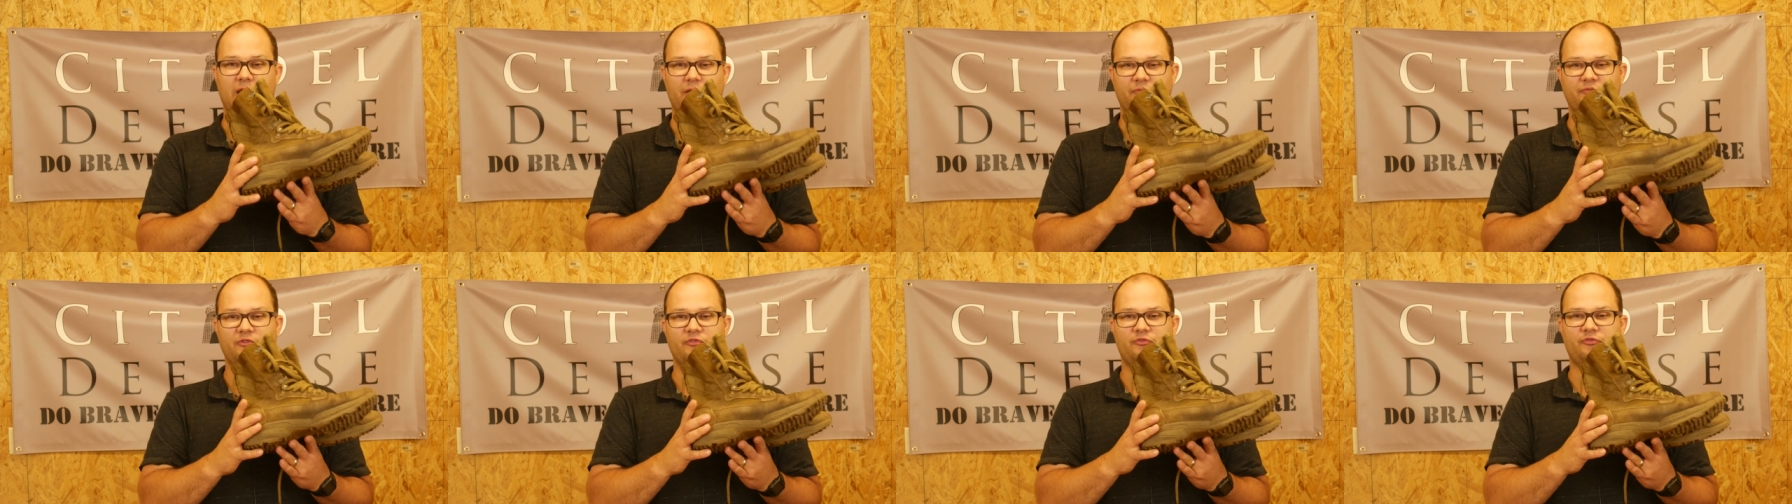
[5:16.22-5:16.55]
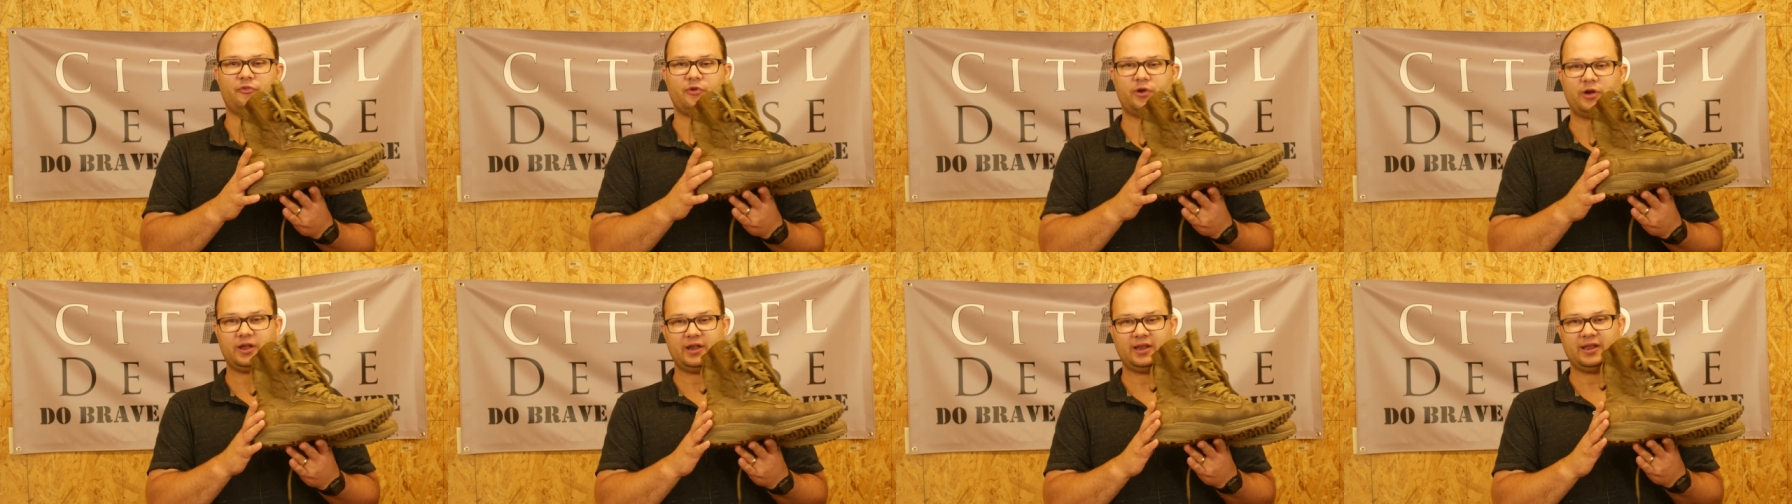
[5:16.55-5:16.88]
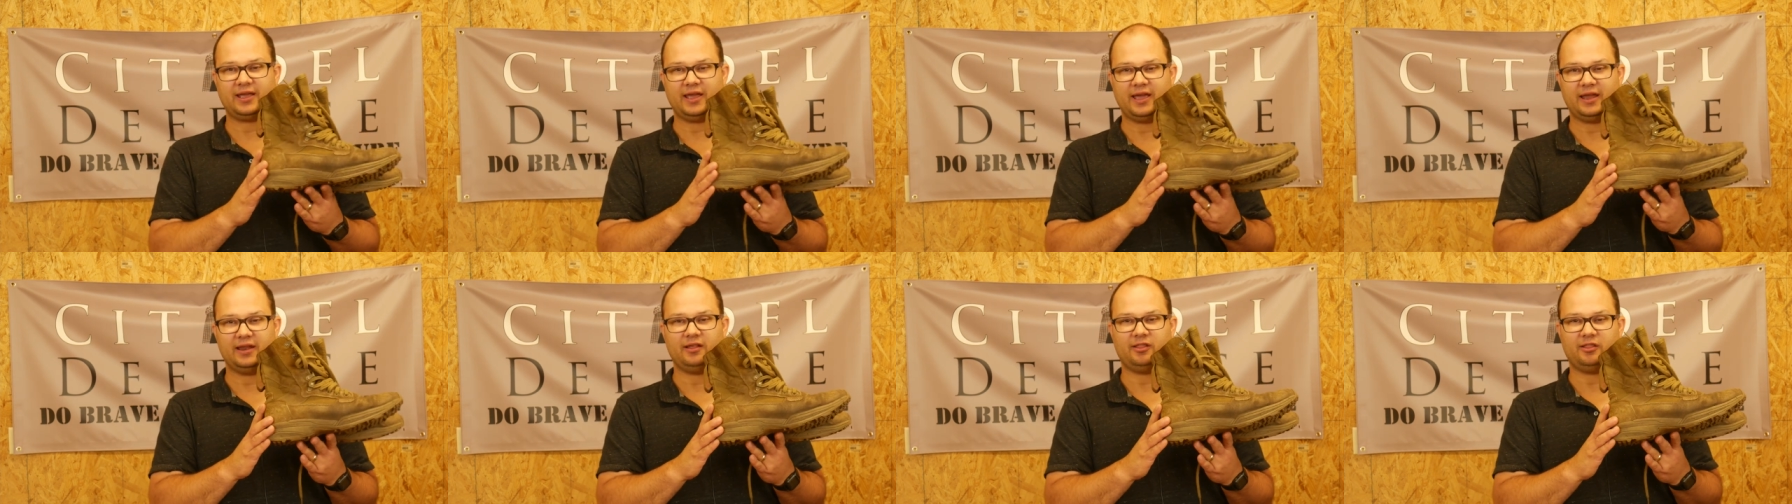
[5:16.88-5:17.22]
helpful for you
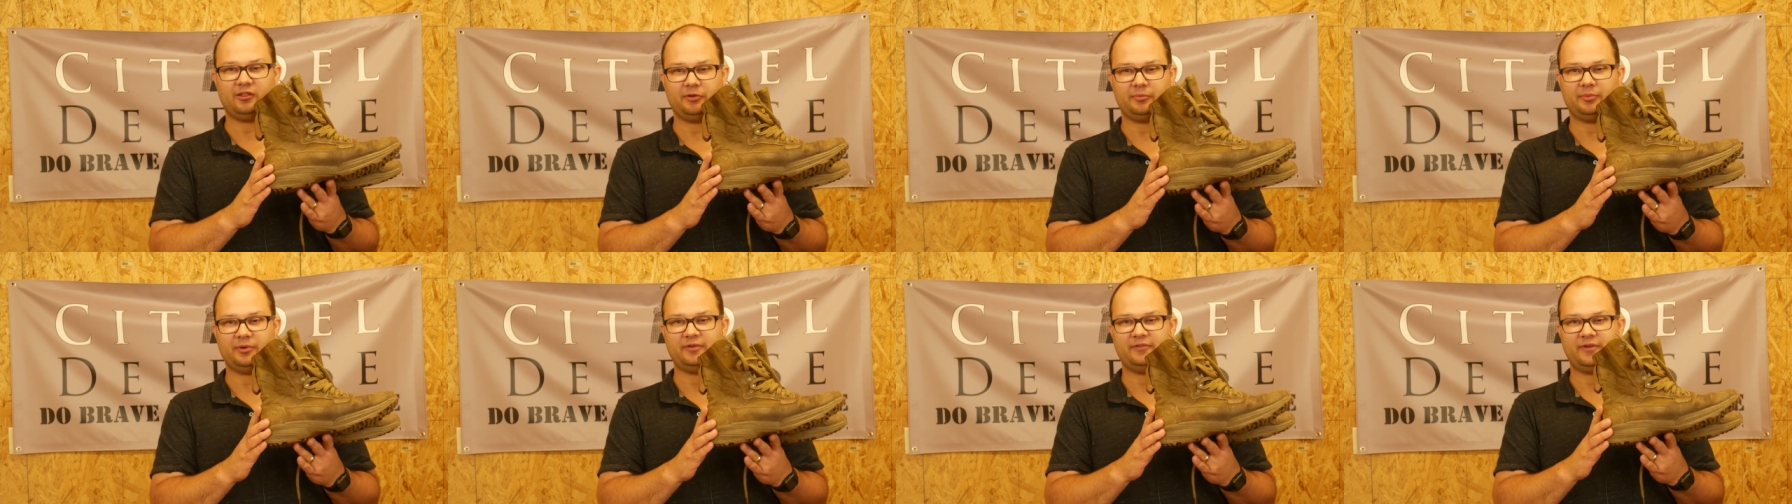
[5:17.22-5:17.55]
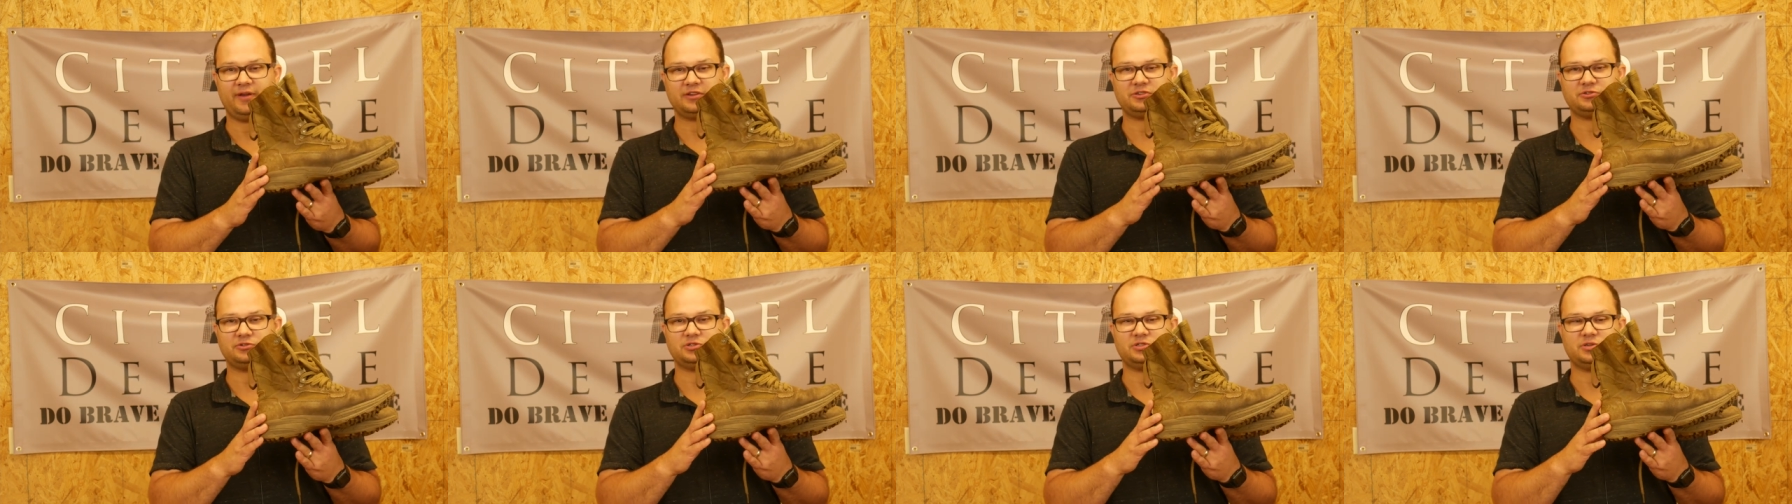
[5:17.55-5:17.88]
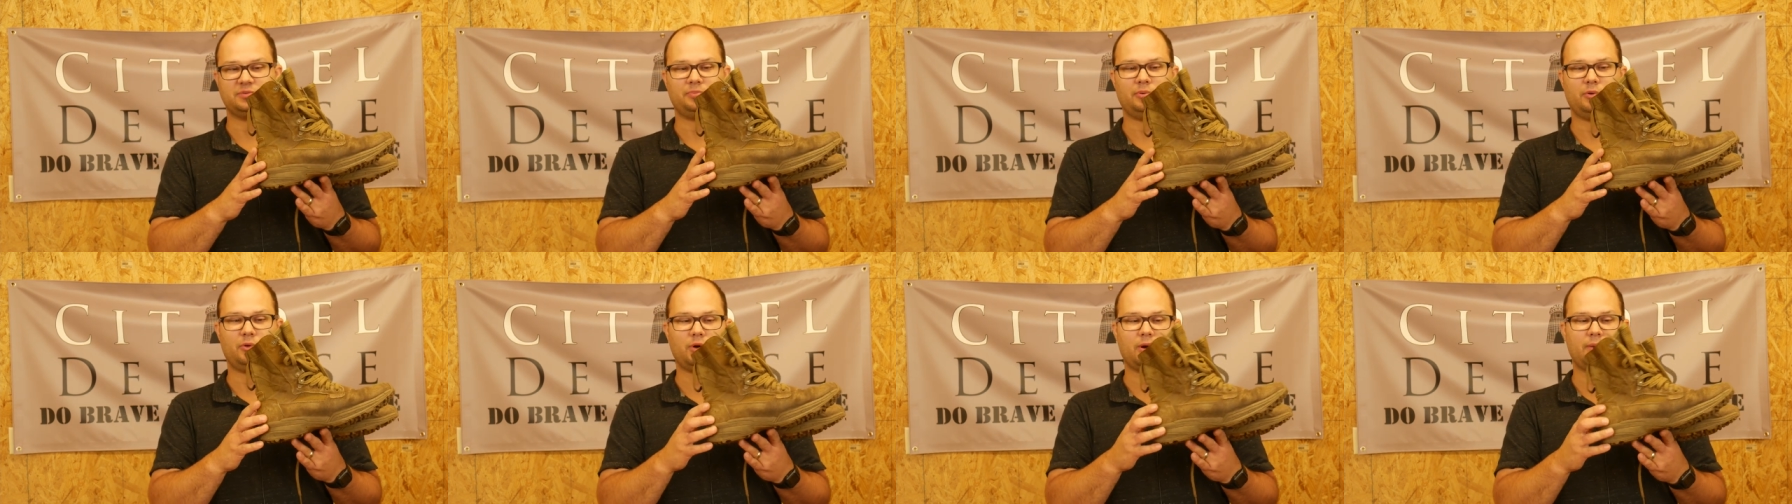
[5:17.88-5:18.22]
to get a little bit of extra
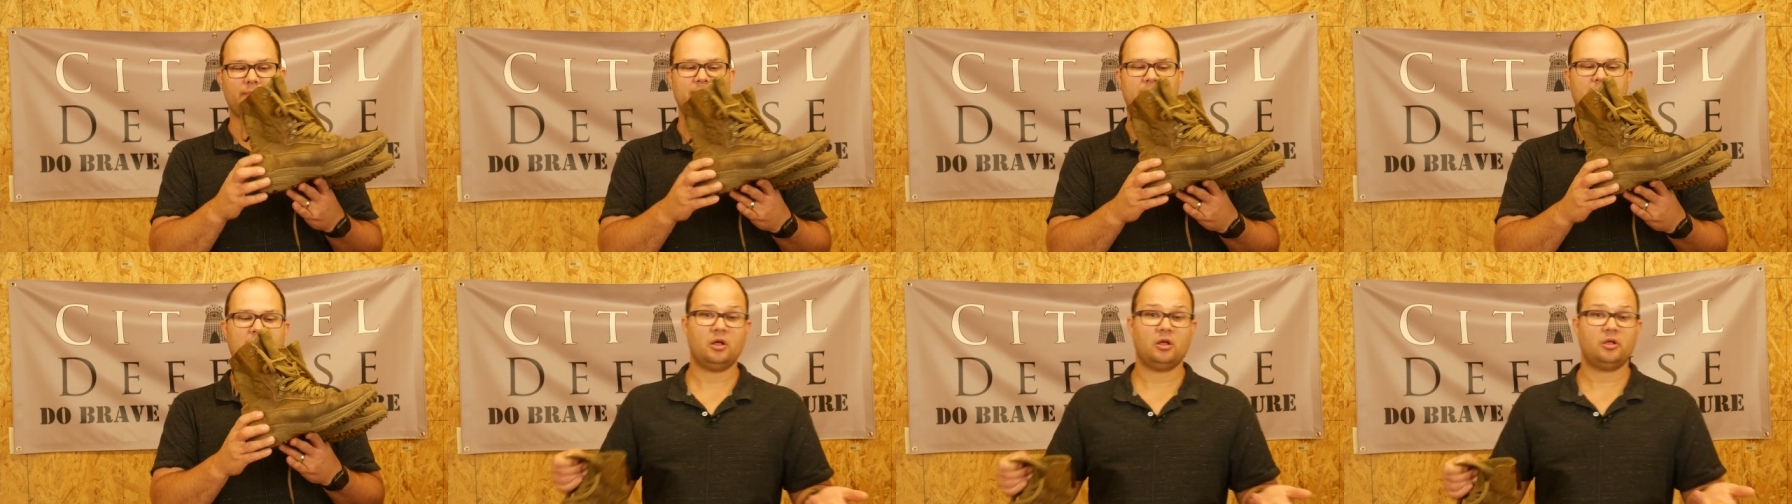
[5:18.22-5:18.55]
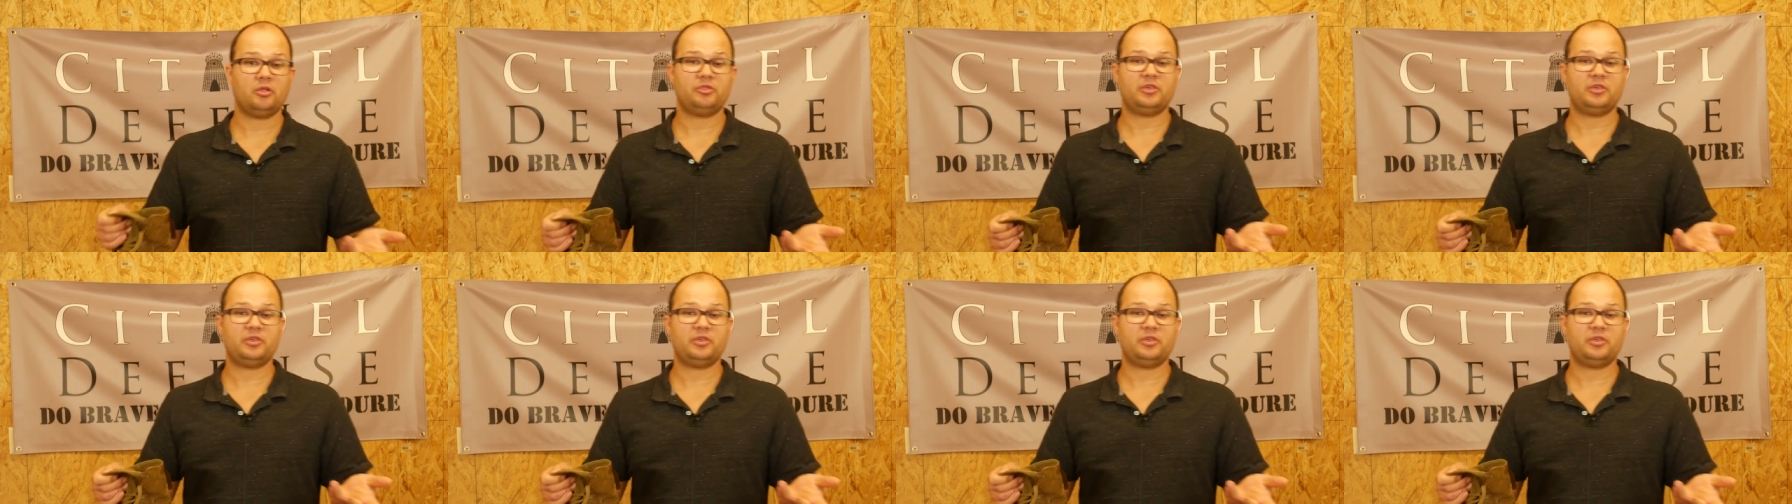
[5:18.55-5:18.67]
support.